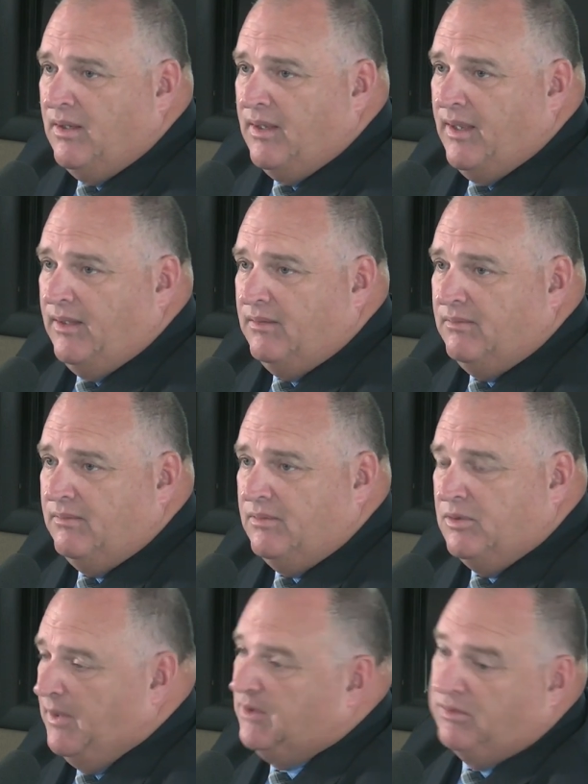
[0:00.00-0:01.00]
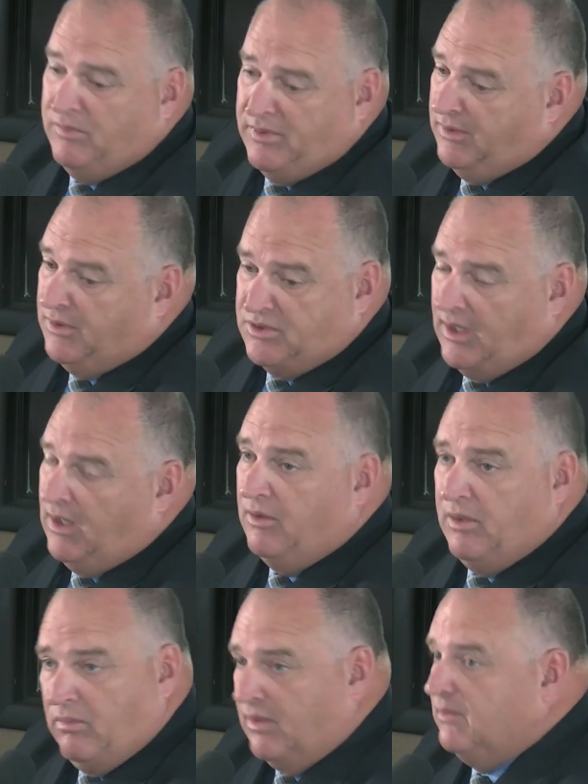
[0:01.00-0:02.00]
and especially when you're in the jail,
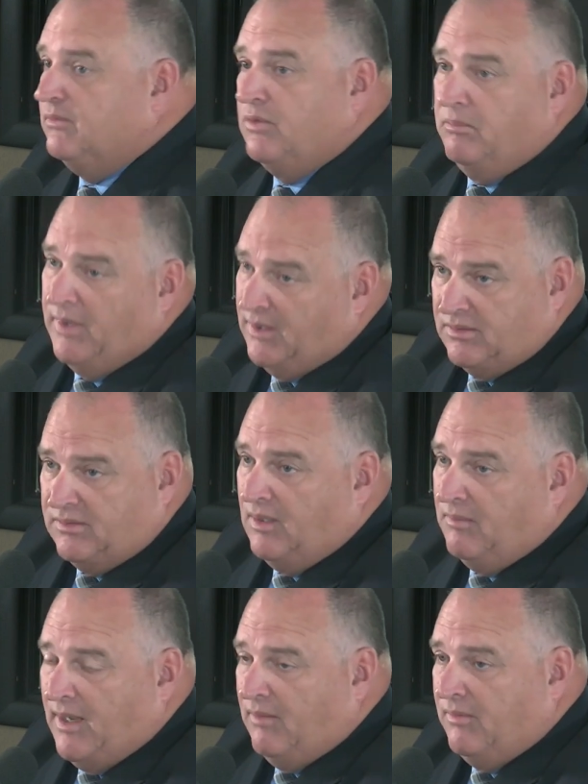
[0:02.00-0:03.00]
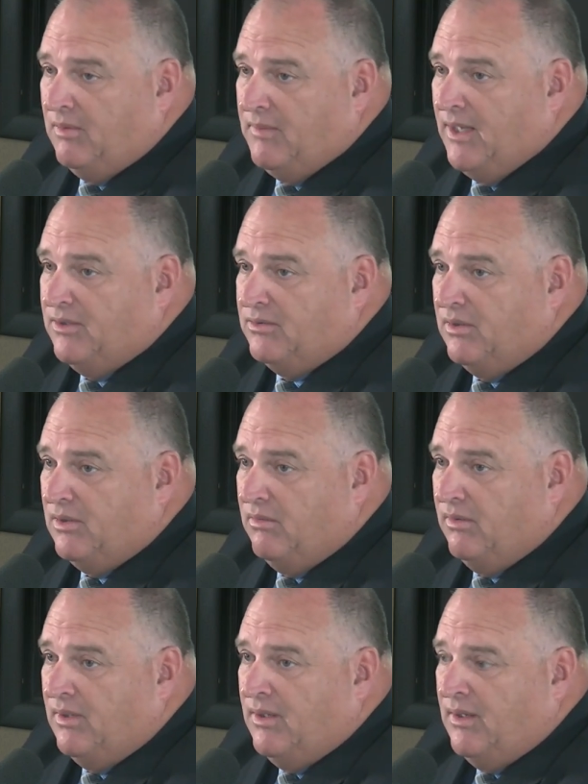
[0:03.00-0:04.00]
you work tremendously amount with the magistrate
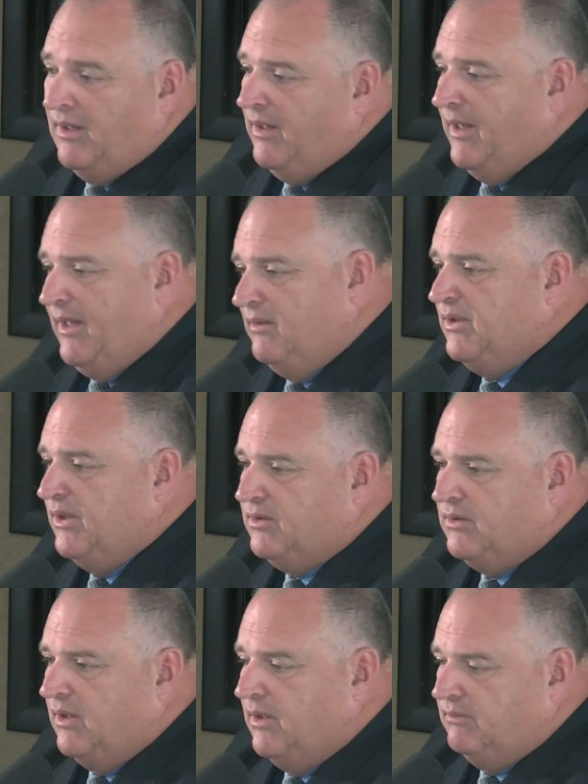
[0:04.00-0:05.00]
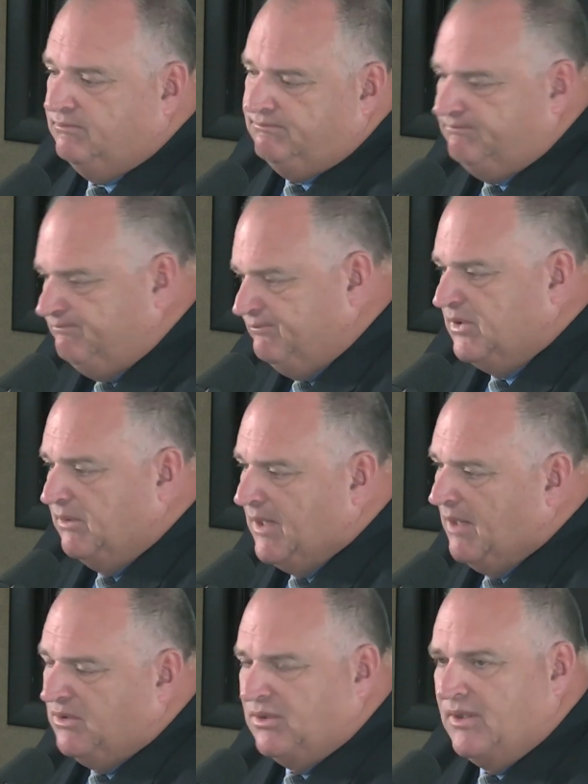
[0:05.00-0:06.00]
court, and it's just
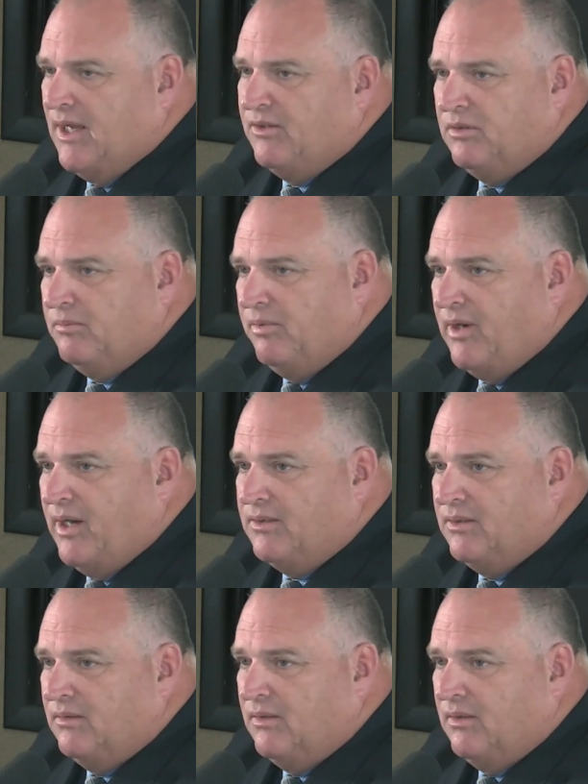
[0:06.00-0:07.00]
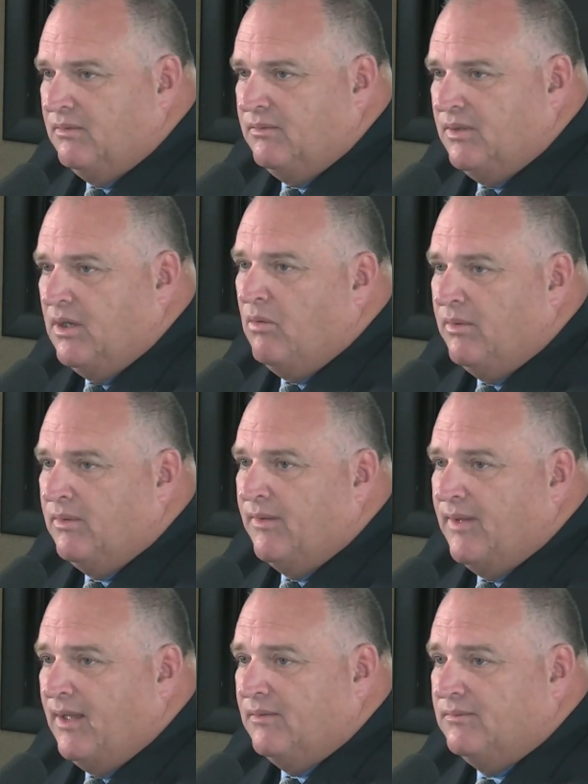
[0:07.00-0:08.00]
sometimes it's a natural progression to go into that.